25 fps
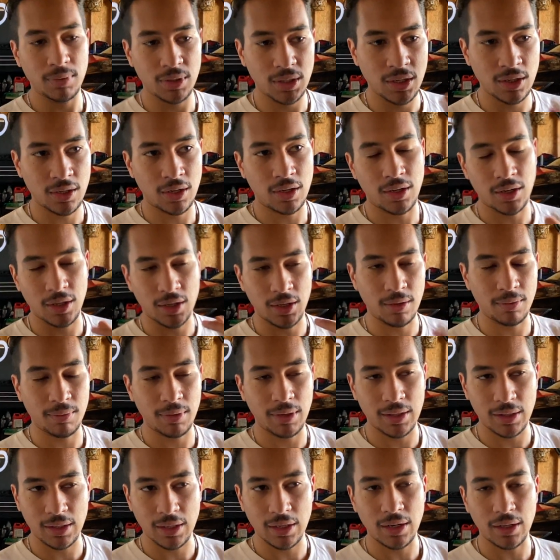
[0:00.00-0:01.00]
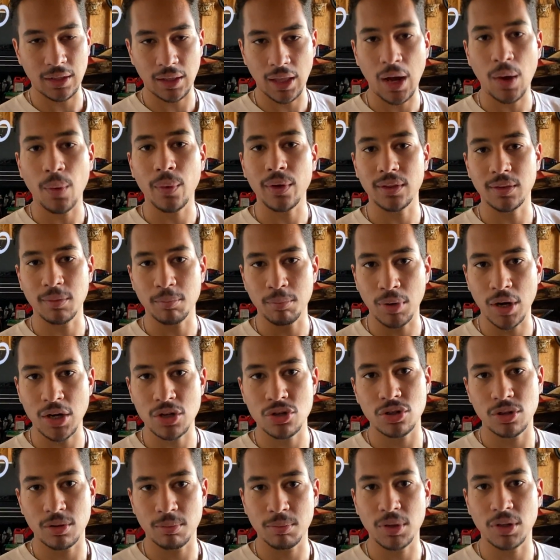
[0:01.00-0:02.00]
and then allowing the
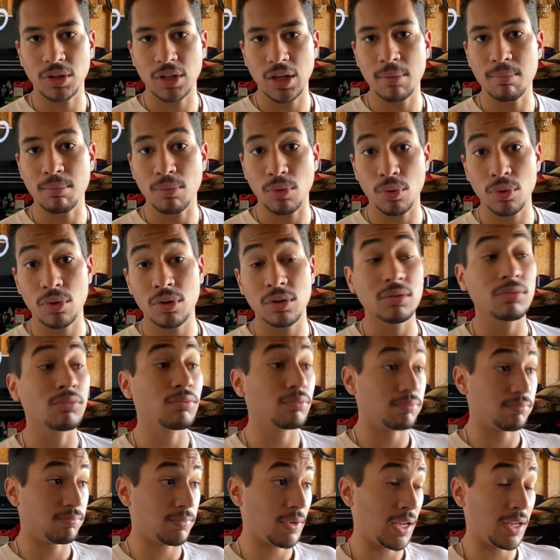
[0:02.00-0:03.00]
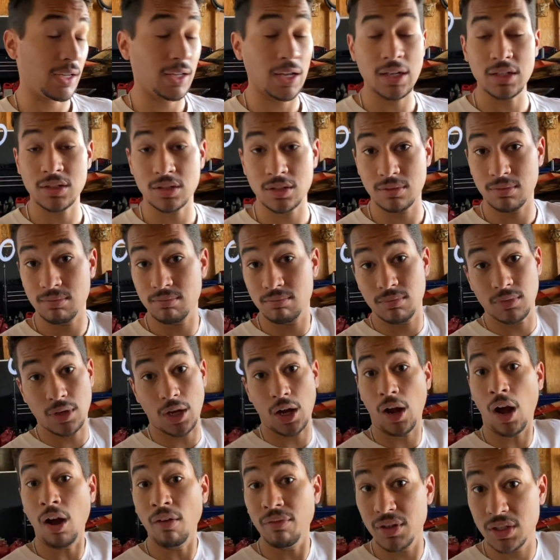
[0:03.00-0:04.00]
pressure to build up more, I guess
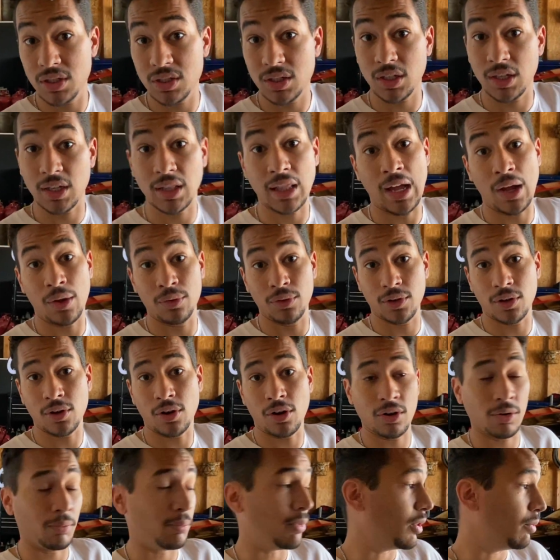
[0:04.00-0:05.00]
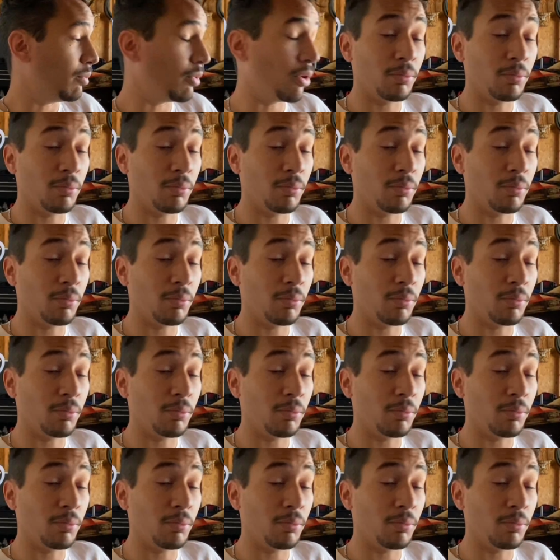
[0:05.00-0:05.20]
obviously allows the car to build more